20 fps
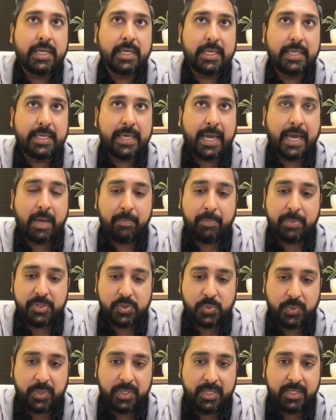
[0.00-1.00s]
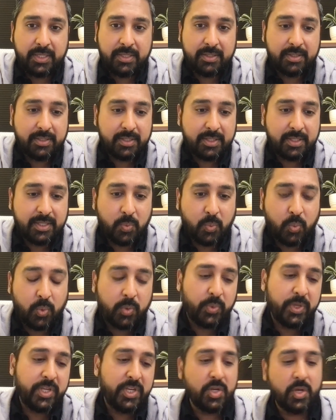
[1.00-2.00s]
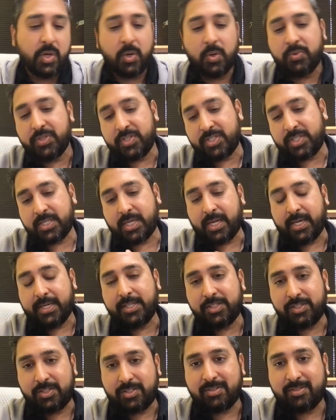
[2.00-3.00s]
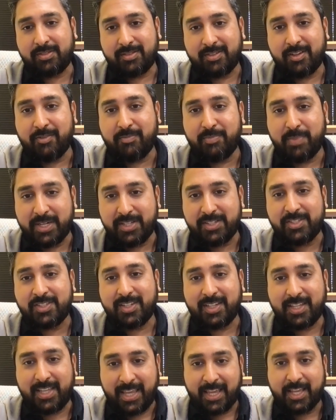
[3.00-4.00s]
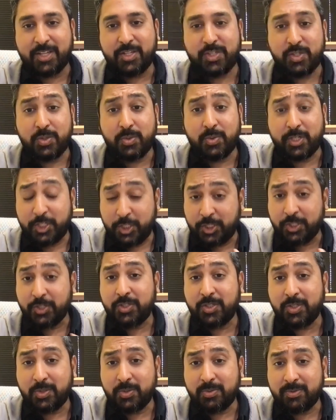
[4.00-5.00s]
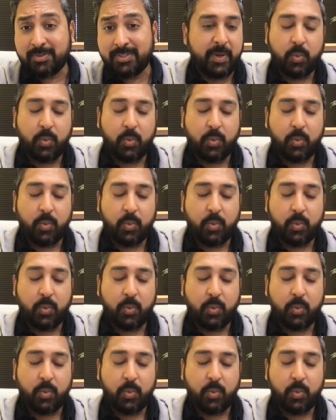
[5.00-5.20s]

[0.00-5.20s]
gap between what we know the science of medicine can do and should do